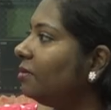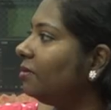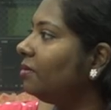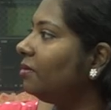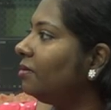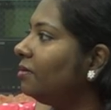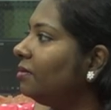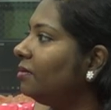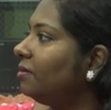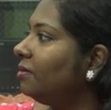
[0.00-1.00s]

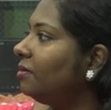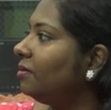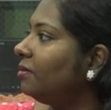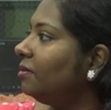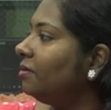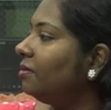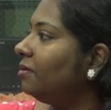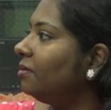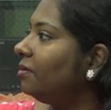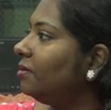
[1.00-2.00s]

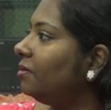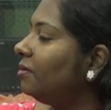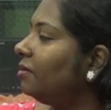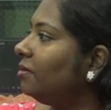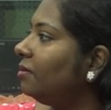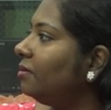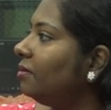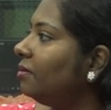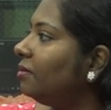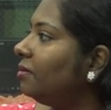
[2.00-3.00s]

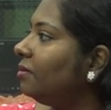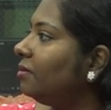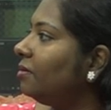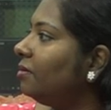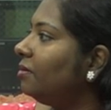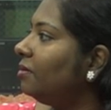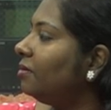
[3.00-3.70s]
[no speech]